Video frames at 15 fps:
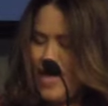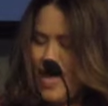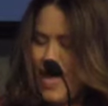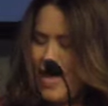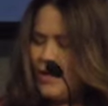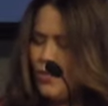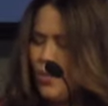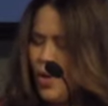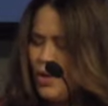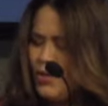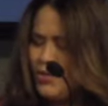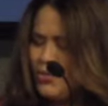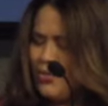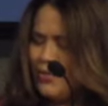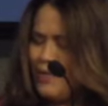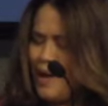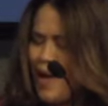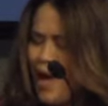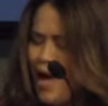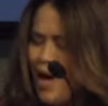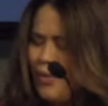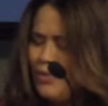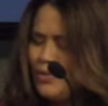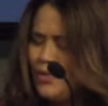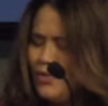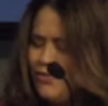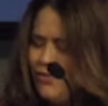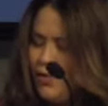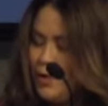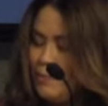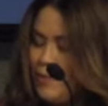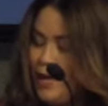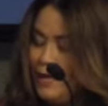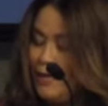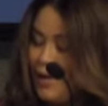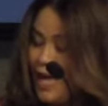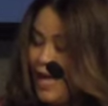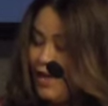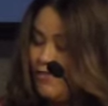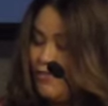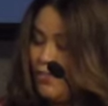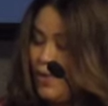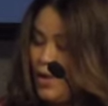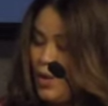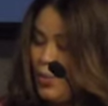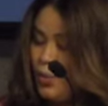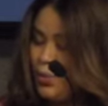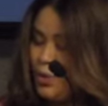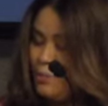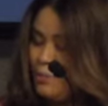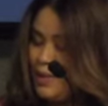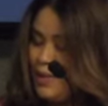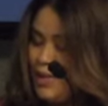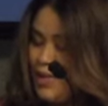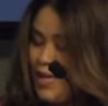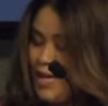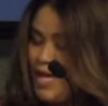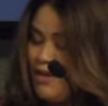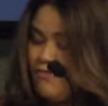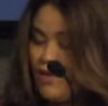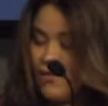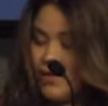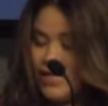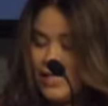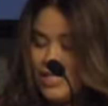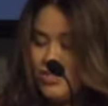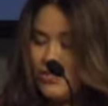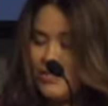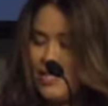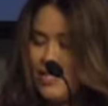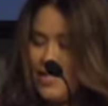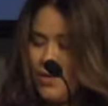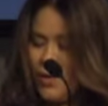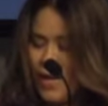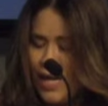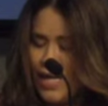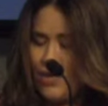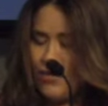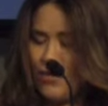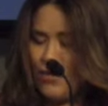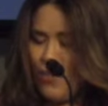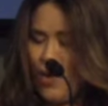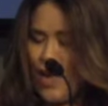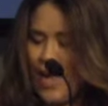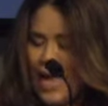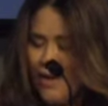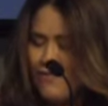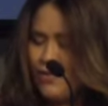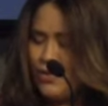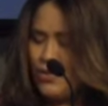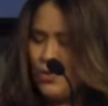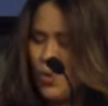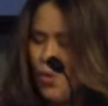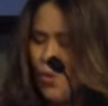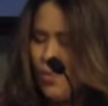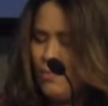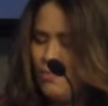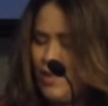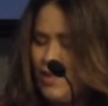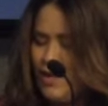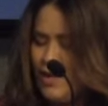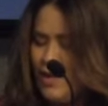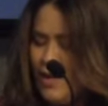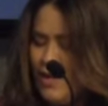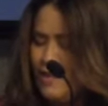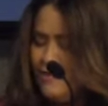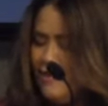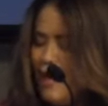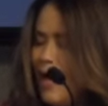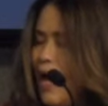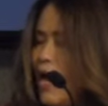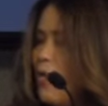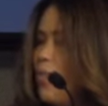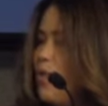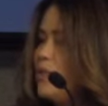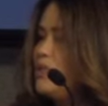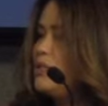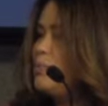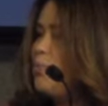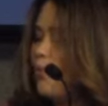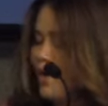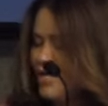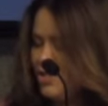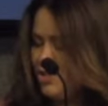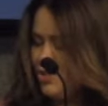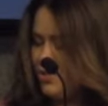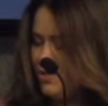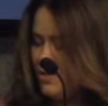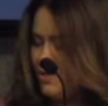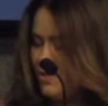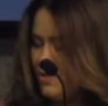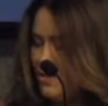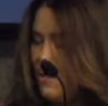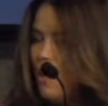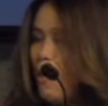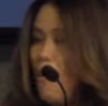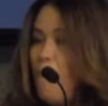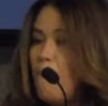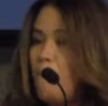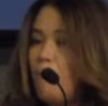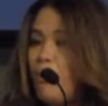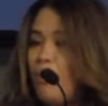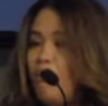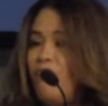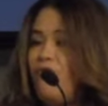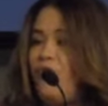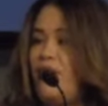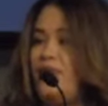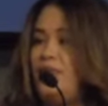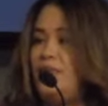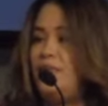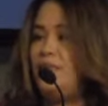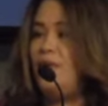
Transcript: and wondered how different my life would be if a religious educator ever told me that I was precious, perfect,